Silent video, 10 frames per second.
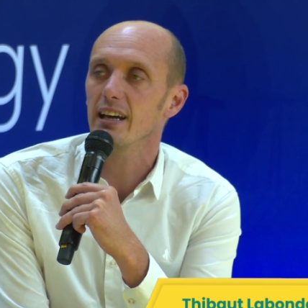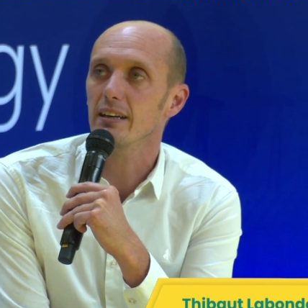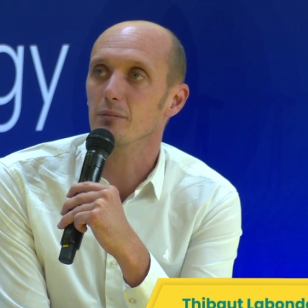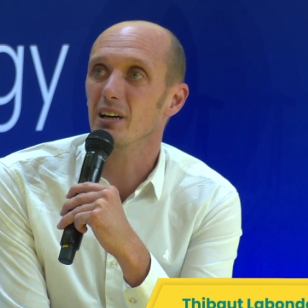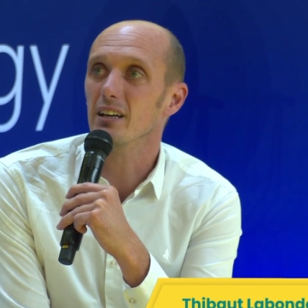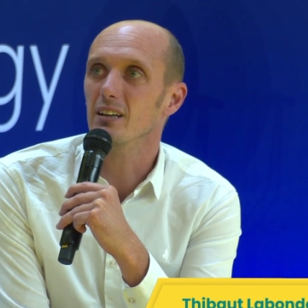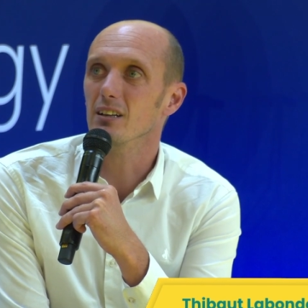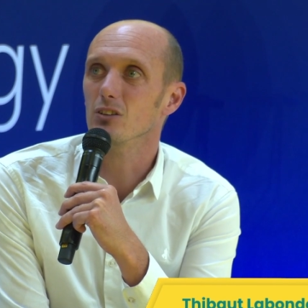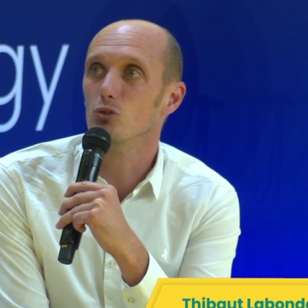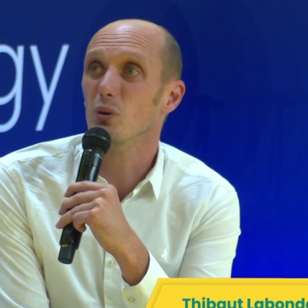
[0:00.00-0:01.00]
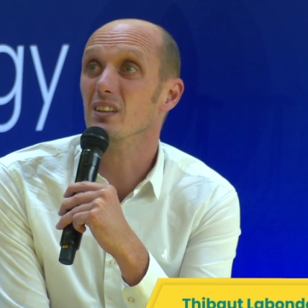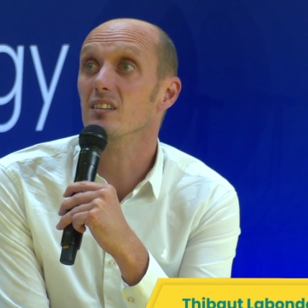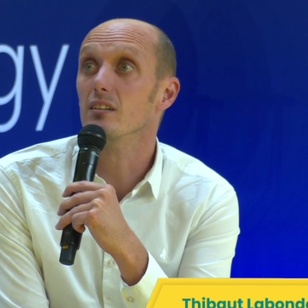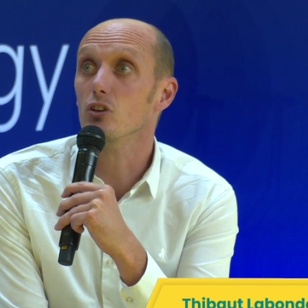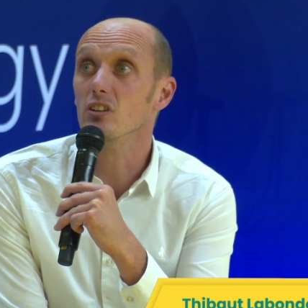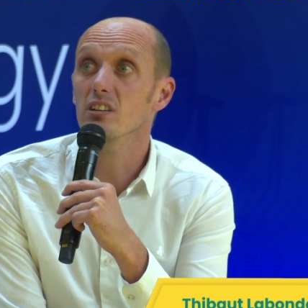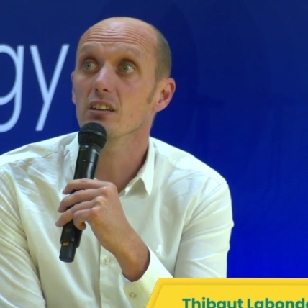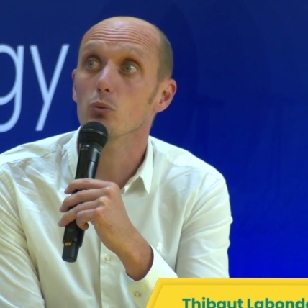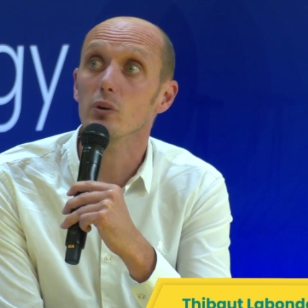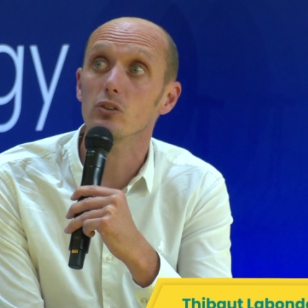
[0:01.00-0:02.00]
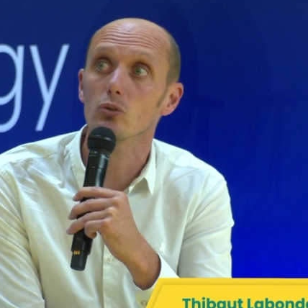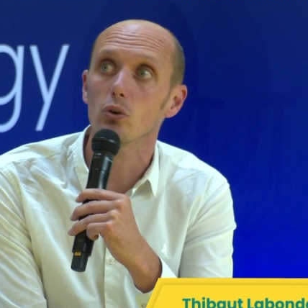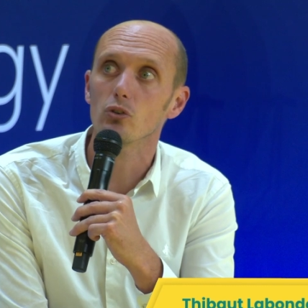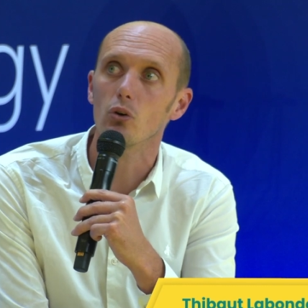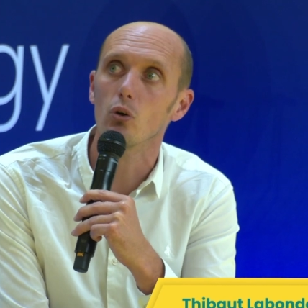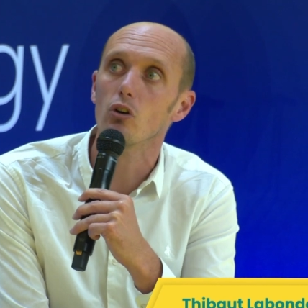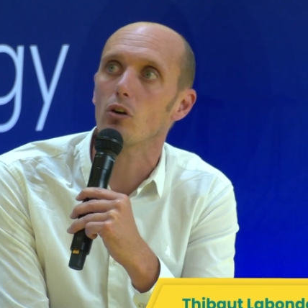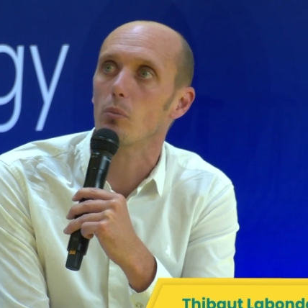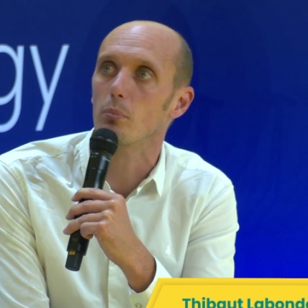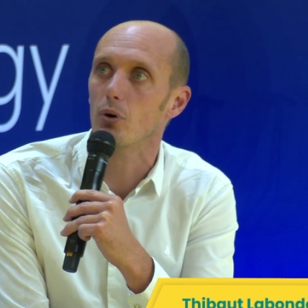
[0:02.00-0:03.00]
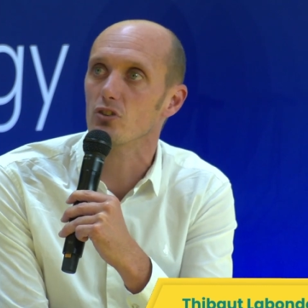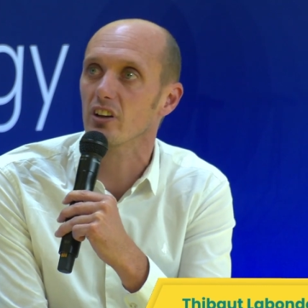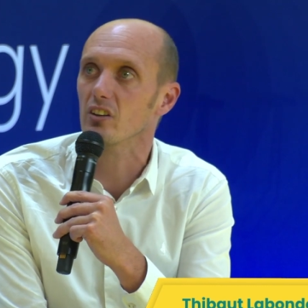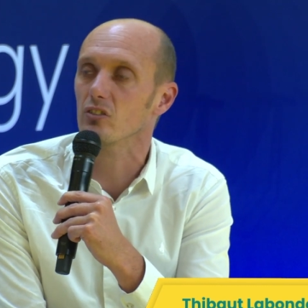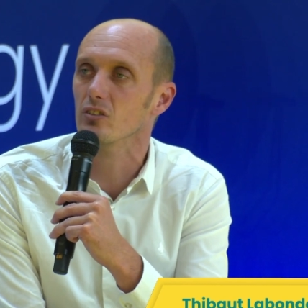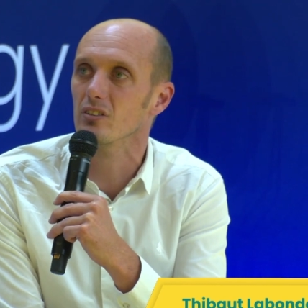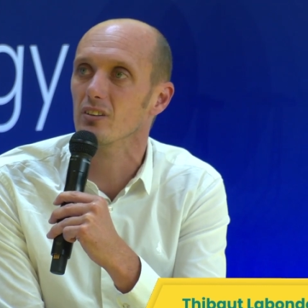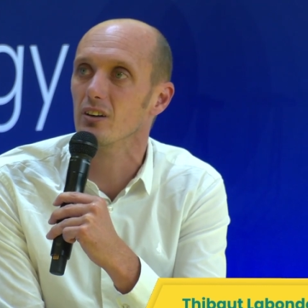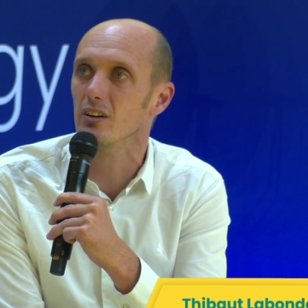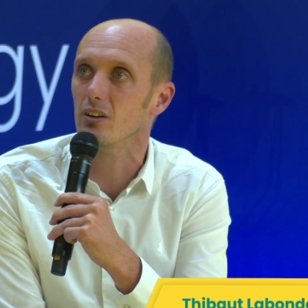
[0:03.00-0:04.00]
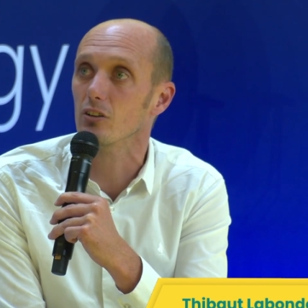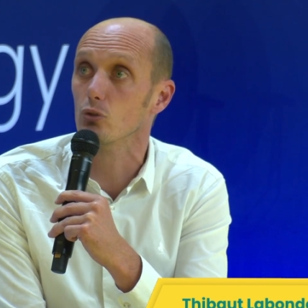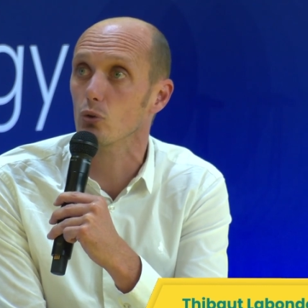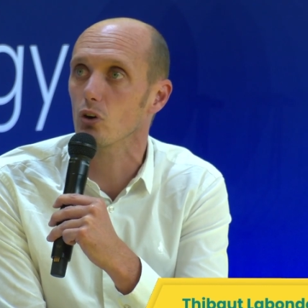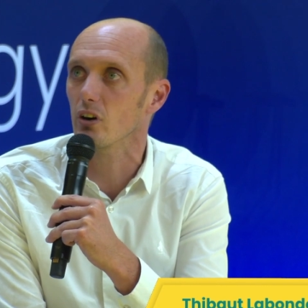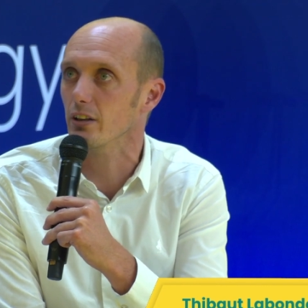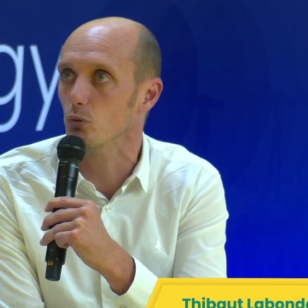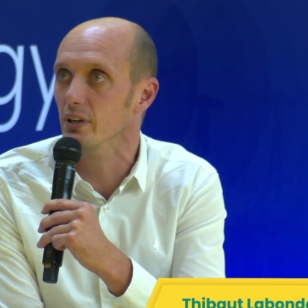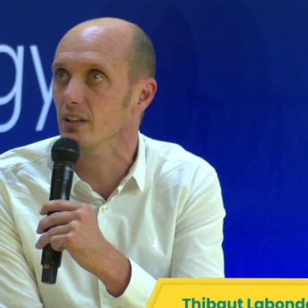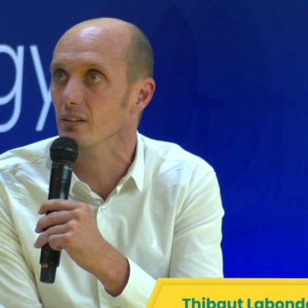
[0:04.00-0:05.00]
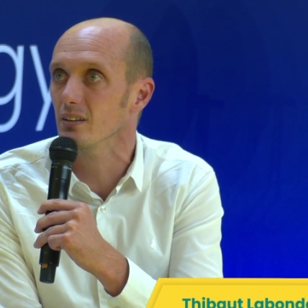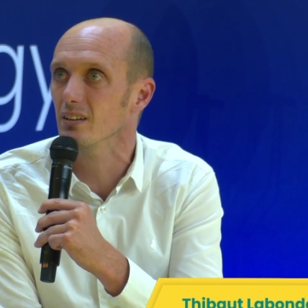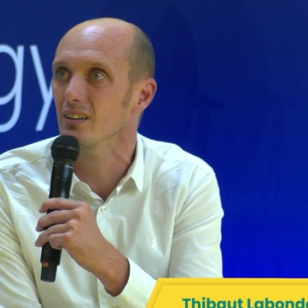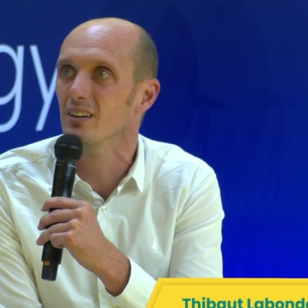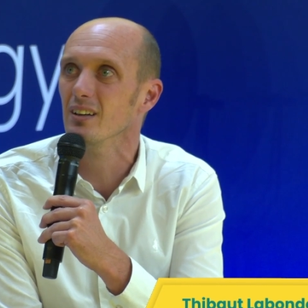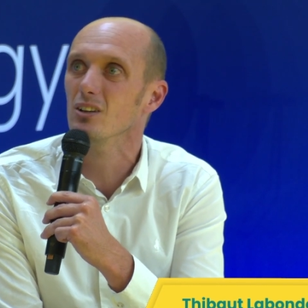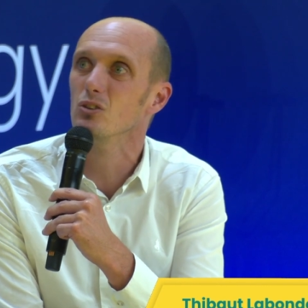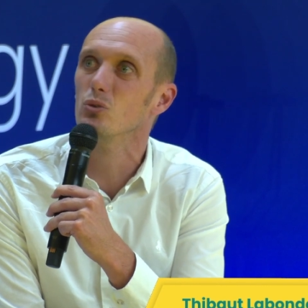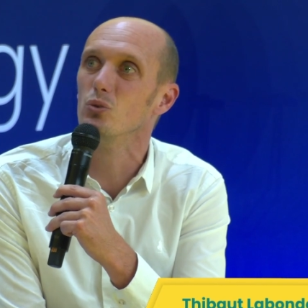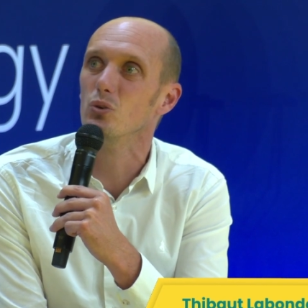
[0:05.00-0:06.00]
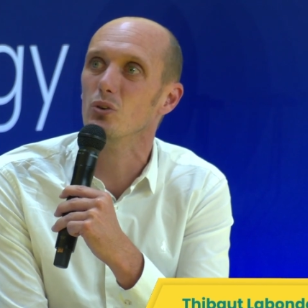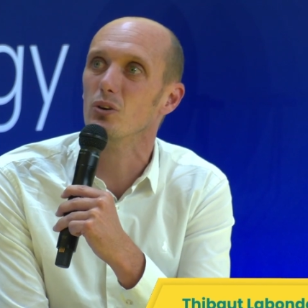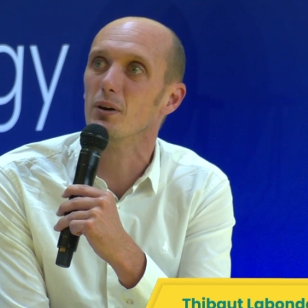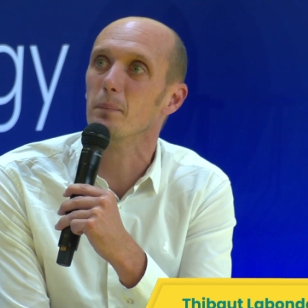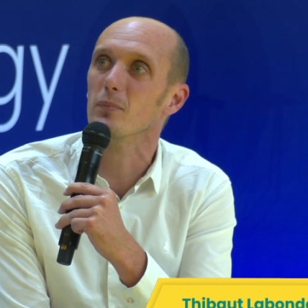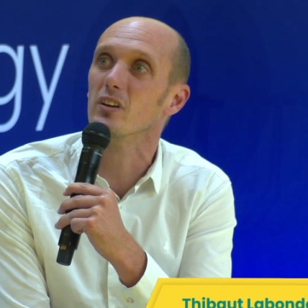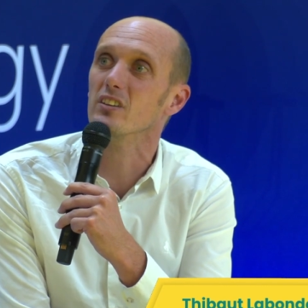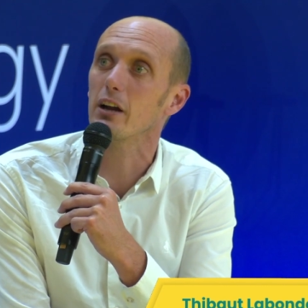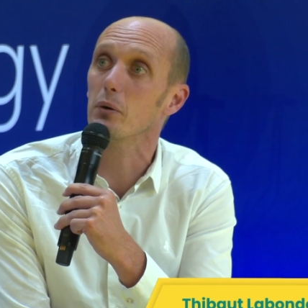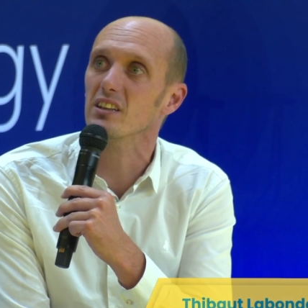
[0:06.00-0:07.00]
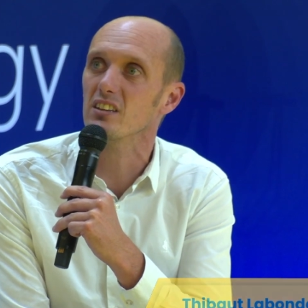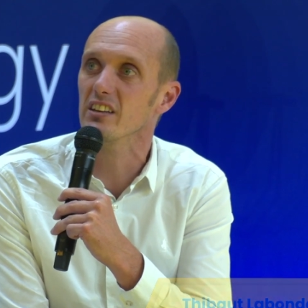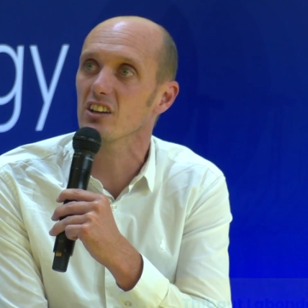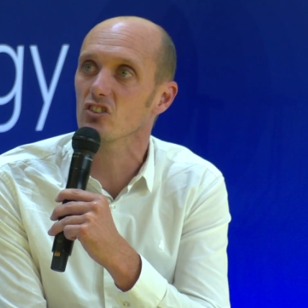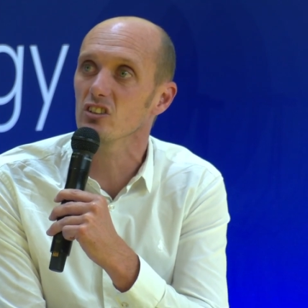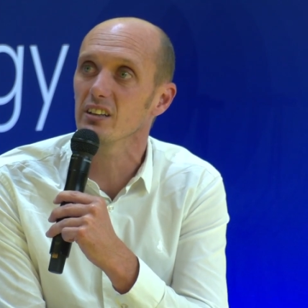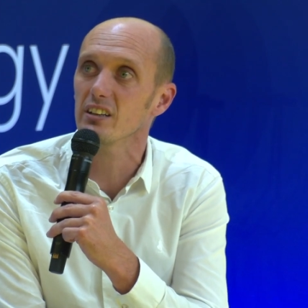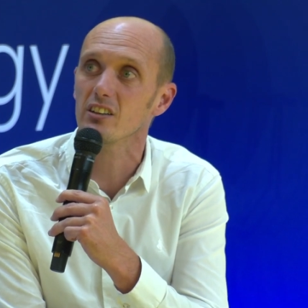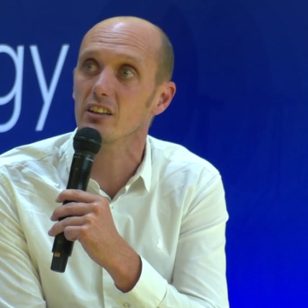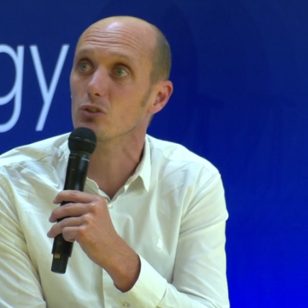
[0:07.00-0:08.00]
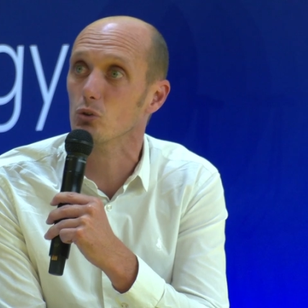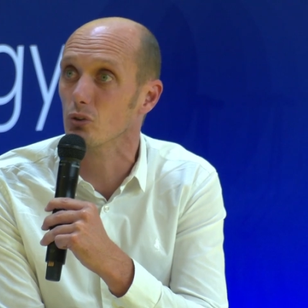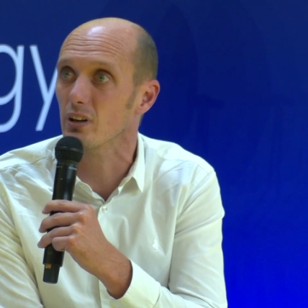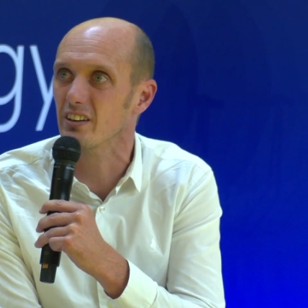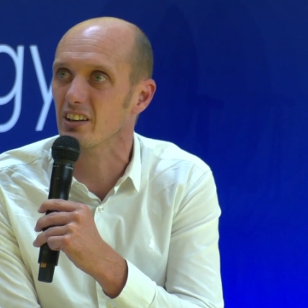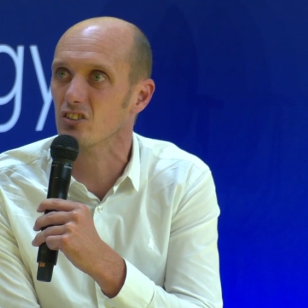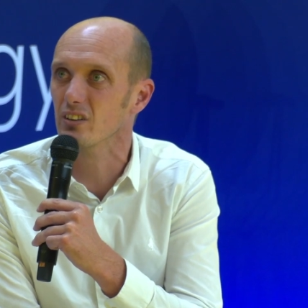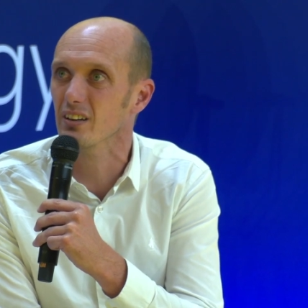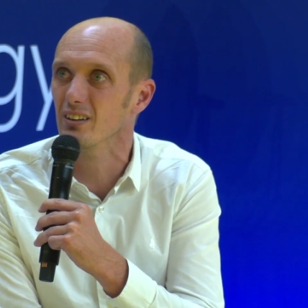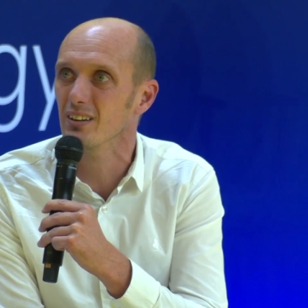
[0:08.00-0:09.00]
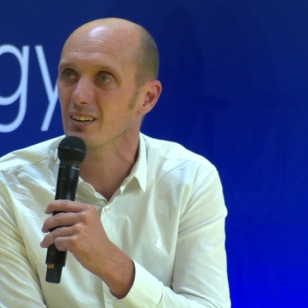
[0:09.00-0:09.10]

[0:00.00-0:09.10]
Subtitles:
And by 2017, we sold all our projects, solar and wind, to Direct Energy and then Total Energy.